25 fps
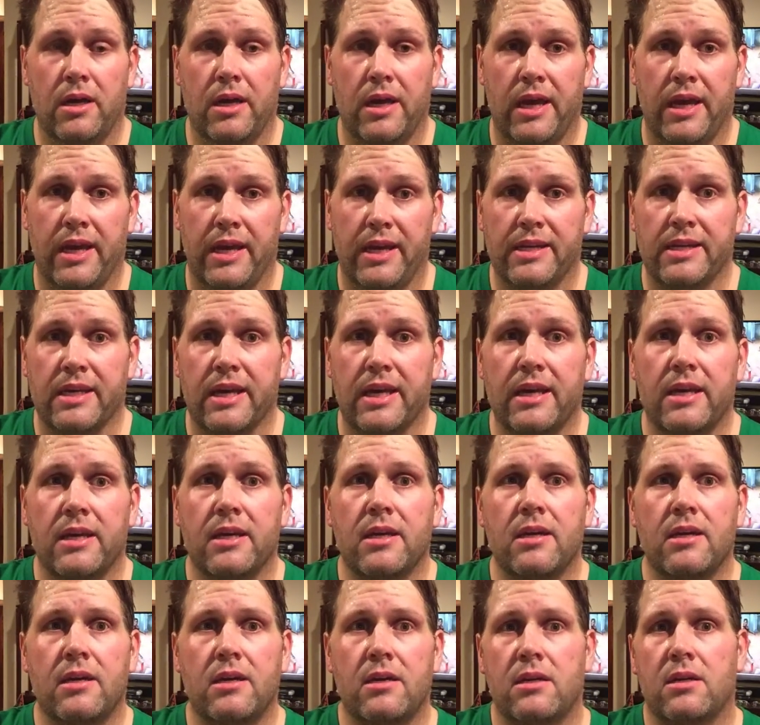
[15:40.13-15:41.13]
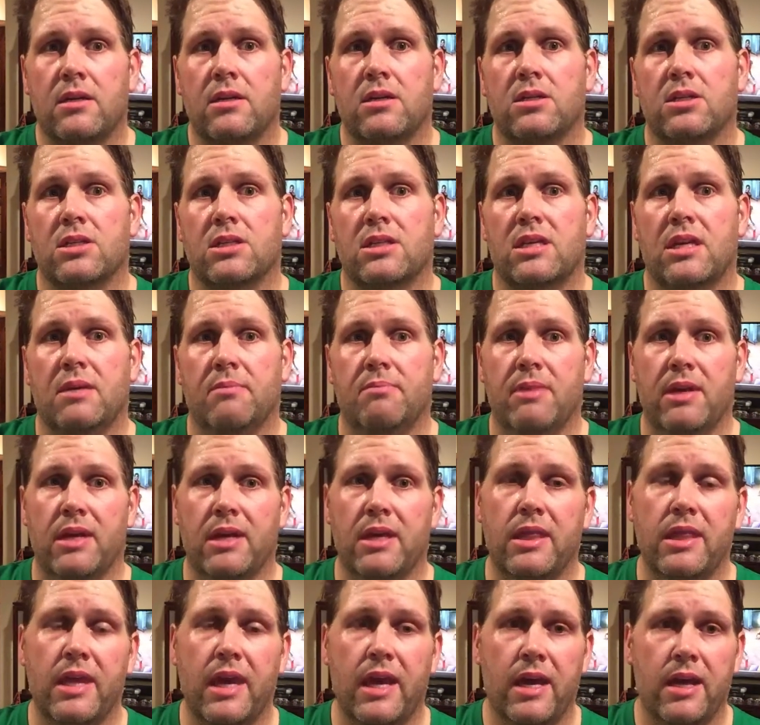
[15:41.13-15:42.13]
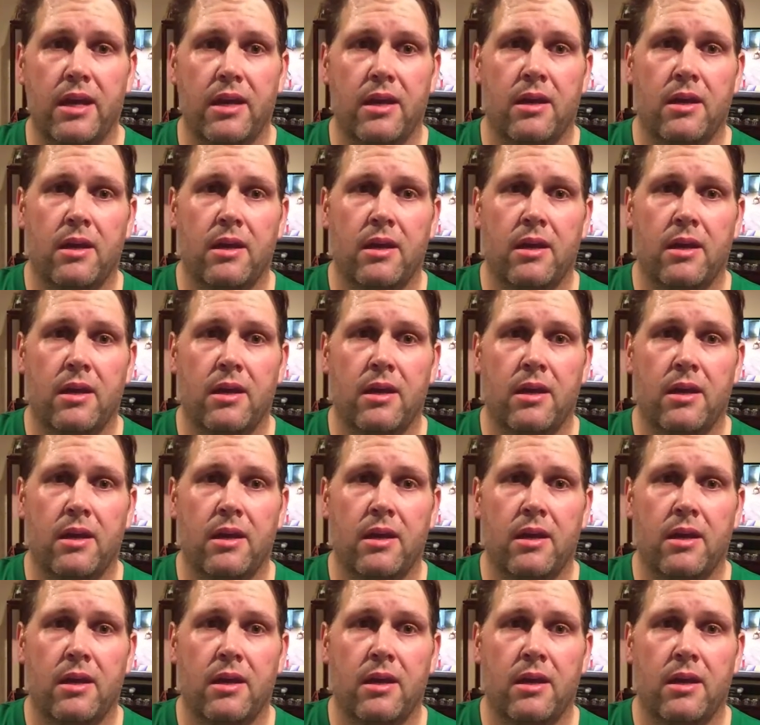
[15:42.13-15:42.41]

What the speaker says: any day. Just keep thinking that.